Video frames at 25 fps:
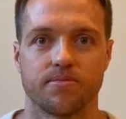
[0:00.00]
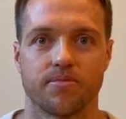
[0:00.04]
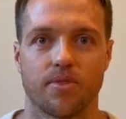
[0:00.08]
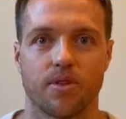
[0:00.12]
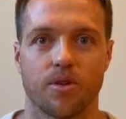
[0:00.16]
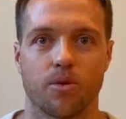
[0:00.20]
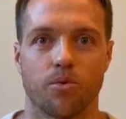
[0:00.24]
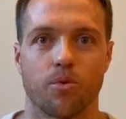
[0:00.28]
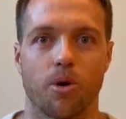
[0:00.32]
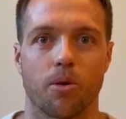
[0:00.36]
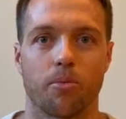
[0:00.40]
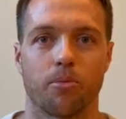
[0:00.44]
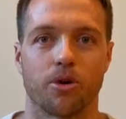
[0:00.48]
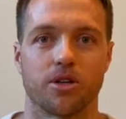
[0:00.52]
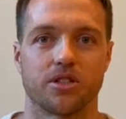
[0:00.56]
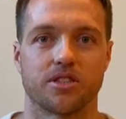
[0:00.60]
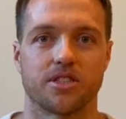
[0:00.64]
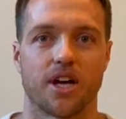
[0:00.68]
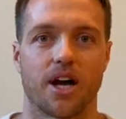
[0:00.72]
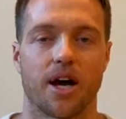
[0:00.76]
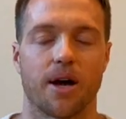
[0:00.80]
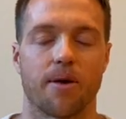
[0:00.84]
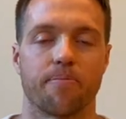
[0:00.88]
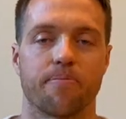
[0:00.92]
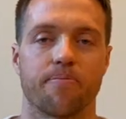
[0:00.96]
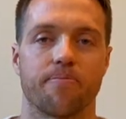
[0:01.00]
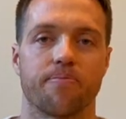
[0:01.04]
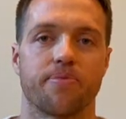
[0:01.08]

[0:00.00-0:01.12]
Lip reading: One more time.